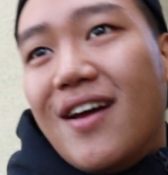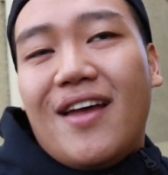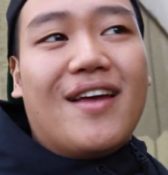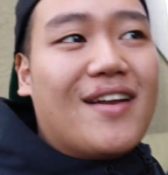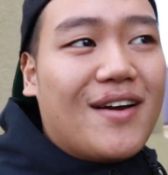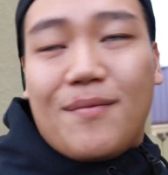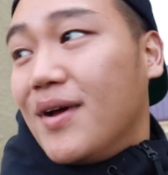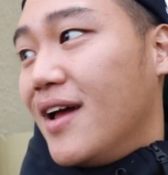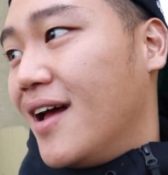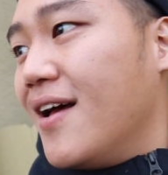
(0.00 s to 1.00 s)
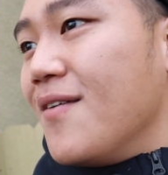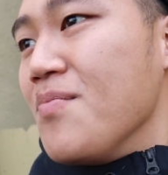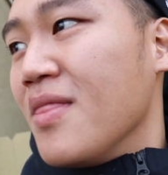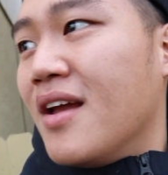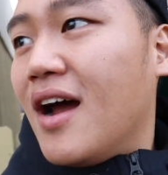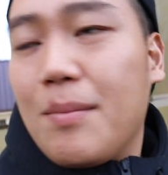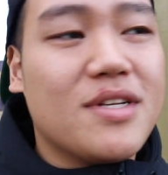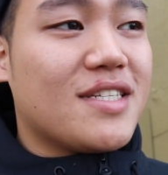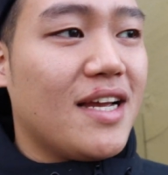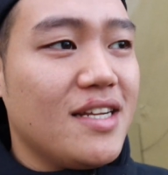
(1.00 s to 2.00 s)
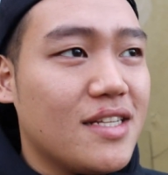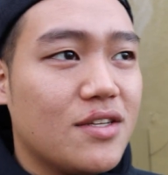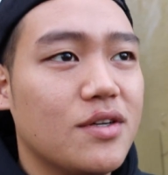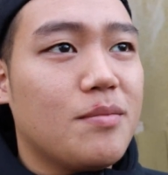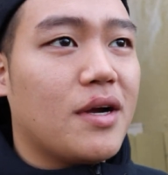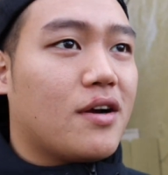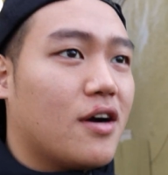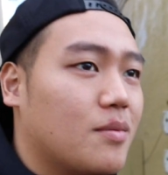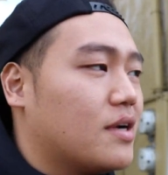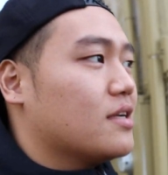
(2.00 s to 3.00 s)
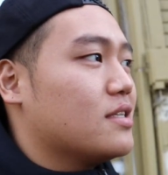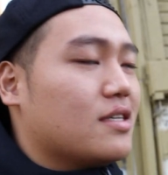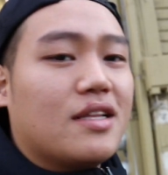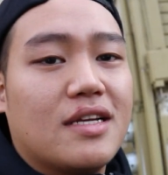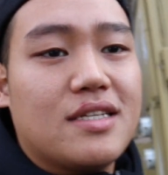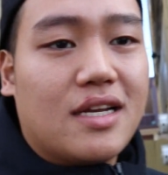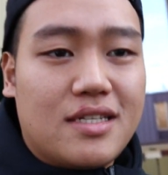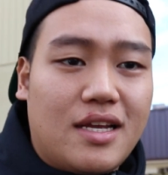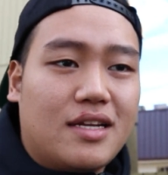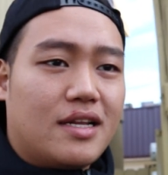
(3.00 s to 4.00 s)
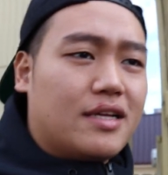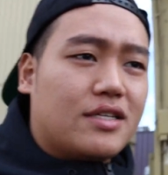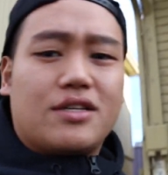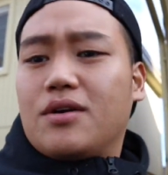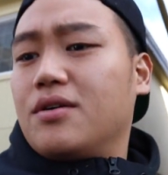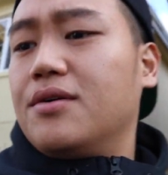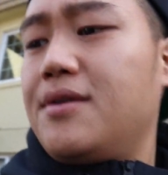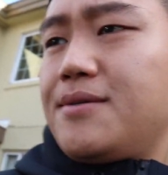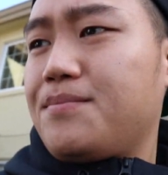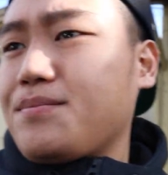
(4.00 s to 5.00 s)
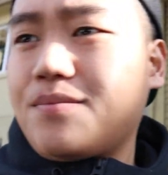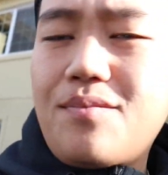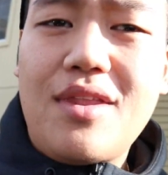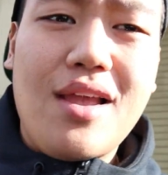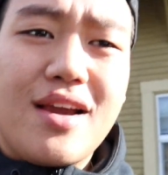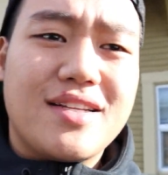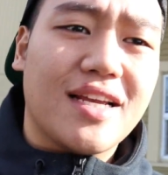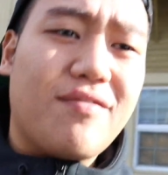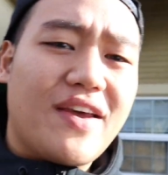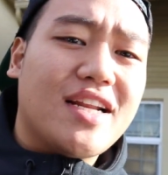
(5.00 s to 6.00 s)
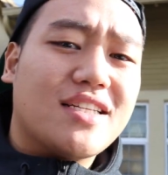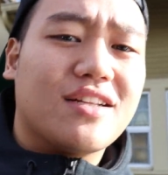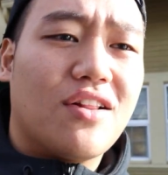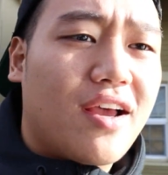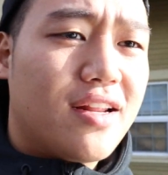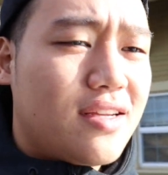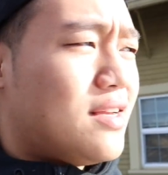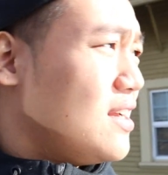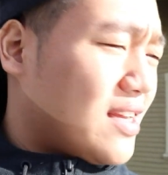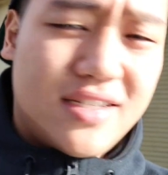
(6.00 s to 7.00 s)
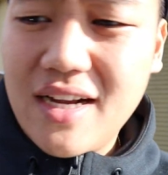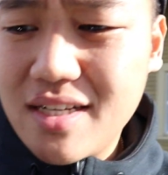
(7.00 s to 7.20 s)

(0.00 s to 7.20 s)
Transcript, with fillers: And um, I'm deciding to do it in my car because it's a nice ass day today. So I'm gonna take advantage of the lighting, as you